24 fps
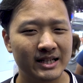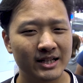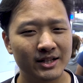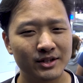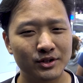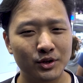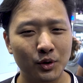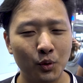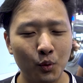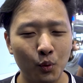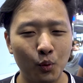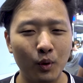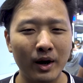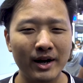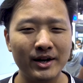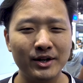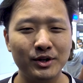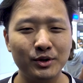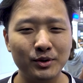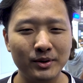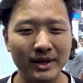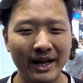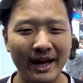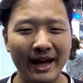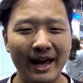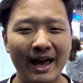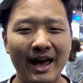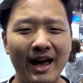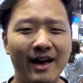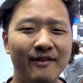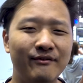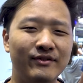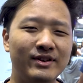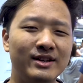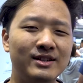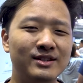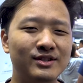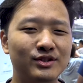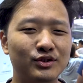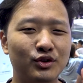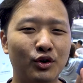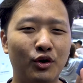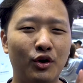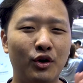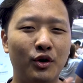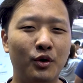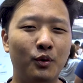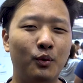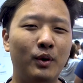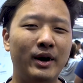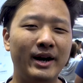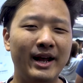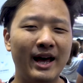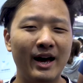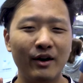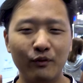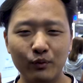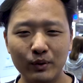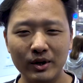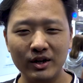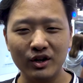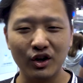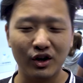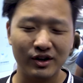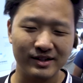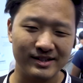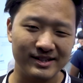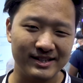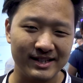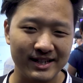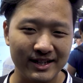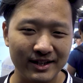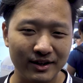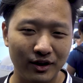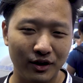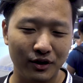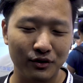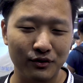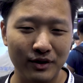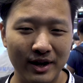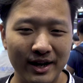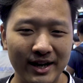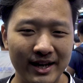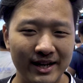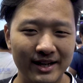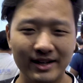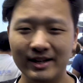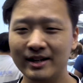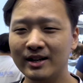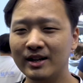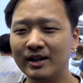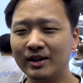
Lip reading: So what do they have in store? What have we not seen already?